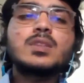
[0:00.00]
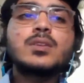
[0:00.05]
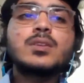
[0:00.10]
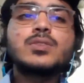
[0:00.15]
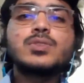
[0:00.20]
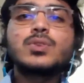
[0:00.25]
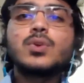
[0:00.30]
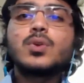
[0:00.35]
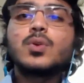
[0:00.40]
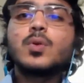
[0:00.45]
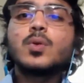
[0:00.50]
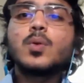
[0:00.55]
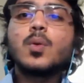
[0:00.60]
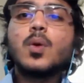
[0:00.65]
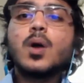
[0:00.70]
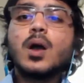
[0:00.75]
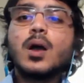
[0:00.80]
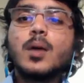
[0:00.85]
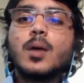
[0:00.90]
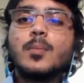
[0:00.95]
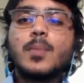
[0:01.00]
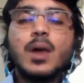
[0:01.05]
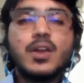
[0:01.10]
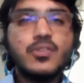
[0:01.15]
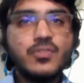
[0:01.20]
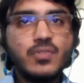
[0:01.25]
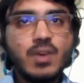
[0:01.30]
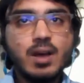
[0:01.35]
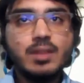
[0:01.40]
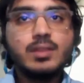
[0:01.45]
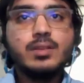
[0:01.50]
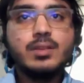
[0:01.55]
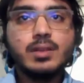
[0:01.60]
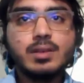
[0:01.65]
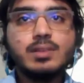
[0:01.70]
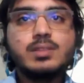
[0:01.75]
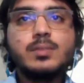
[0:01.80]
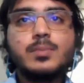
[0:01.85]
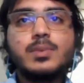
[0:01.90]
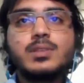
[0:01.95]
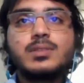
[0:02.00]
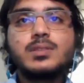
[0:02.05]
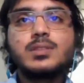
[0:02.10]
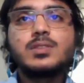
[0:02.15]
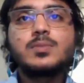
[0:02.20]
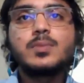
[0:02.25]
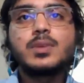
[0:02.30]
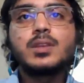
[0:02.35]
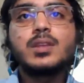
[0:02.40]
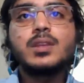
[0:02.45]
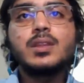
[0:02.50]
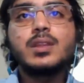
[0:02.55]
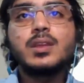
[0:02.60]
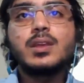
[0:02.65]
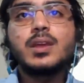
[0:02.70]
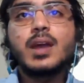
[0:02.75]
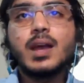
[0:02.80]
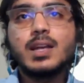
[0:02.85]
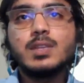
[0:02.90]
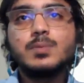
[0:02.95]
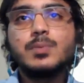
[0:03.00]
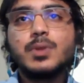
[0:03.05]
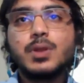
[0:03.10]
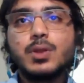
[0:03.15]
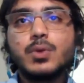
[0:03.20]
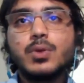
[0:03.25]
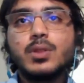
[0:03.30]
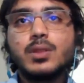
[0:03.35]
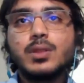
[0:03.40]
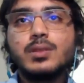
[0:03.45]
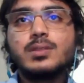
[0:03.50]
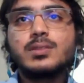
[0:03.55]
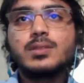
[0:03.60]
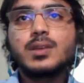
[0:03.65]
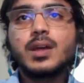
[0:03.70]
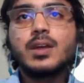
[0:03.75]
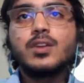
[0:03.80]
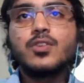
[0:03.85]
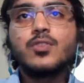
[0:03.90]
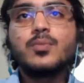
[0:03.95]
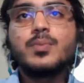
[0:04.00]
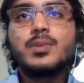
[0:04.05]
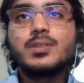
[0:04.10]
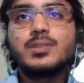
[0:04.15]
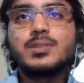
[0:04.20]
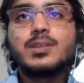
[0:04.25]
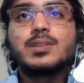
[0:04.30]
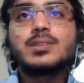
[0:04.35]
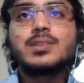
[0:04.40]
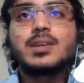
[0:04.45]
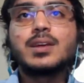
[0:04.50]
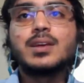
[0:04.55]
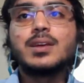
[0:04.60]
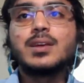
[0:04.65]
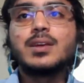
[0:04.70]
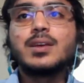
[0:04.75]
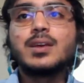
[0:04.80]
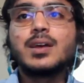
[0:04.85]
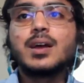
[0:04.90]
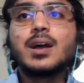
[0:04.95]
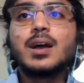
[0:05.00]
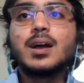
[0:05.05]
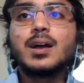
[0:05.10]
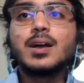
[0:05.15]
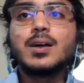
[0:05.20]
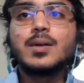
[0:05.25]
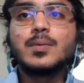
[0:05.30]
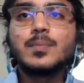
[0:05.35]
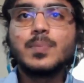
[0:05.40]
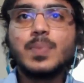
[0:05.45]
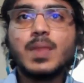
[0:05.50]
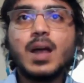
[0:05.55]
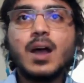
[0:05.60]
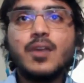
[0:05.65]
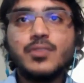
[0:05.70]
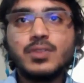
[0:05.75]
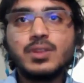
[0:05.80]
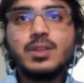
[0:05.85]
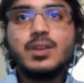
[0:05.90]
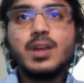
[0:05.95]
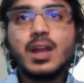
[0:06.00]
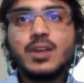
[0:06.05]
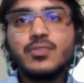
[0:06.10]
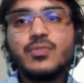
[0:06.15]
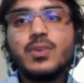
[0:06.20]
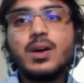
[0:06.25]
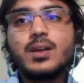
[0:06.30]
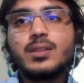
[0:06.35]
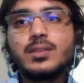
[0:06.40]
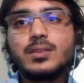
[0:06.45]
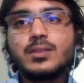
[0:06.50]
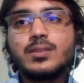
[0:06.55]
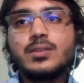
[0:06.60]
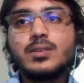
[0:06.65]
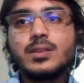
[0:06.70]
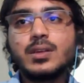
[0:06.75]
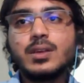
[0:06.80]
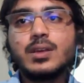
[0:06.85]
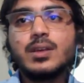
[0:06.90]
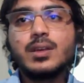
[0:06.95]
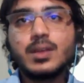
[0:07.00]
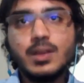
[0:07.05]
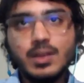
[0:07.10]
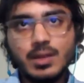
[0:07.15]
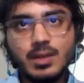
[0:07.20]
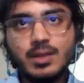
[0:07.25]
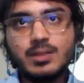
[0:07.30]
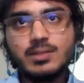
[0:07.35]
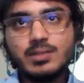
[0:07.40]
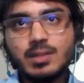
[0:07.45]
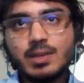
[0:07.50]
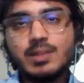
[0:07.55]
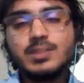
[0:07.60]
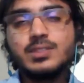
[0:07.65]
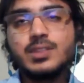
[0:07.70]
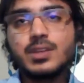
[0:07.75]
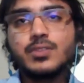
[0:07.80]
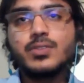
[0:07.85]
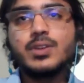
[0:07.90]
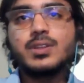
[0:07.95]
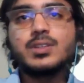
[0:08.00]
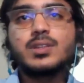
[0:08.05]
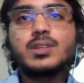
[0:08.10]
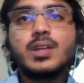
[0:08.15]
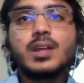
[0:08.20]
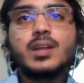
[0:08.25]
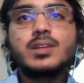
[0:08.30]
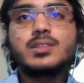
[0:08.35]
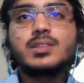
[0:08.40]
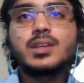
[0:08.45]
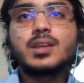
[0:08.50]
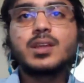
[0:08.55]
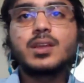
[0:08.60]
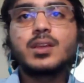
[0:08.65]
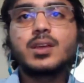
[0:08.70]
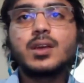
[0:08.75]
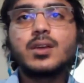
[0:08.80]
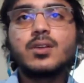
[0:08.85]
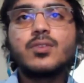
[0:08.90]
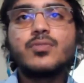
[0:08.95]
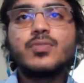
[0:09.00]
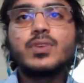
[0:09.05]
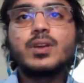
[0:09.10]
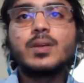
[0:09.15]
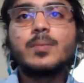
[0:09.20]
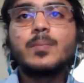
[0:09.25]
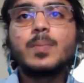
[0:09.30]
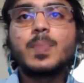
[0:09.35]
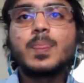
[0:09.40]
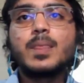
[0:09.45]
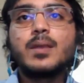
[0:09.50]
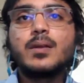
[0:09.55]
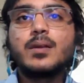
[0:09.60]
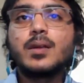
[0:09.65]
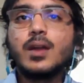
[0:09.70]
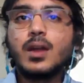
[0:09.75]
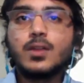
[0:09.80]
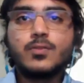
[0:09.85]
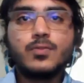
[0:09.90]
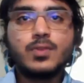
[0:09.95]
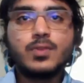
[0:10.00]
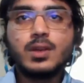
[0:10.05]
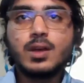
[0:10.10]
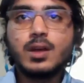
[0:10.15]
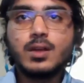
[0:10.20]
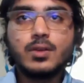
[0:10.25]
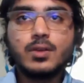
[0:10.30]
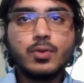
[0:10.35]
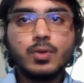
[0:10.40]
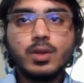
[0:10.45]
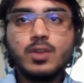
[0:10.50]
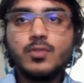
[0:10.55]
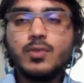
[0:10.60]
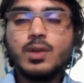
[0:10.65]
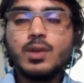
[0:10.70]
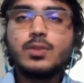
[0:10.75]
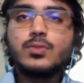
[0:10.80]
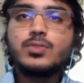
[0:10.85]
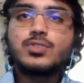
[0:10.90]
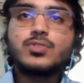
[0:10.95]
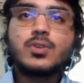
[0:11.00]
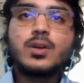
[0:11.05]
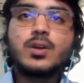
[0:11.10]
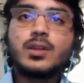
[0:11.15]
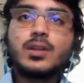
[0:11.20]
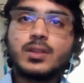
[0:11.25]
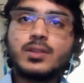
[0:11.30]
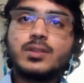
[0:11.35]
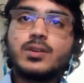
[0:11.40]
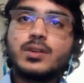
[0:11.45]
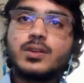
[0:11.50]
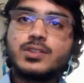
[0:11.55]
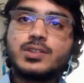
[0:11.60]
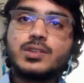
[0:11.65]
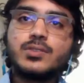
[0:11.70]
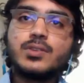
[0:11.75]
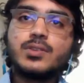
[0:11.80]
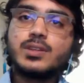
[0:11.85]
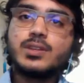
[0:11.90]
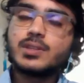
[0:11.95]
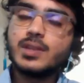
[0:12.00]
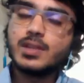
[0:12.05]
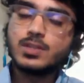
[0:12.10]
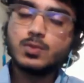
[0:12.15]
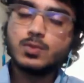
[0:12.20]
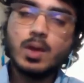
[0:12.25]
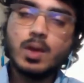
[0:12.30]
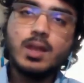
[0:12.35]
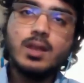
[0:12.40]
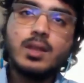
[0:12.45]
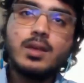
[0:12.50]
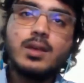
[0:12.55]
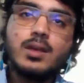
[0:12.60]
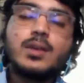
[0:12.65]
So right. my father is a businessman. He has been doing this kind of business. Uh, after the grandfather, it's his generation that has taken care of it. And we are going way too strong in the third generation as well.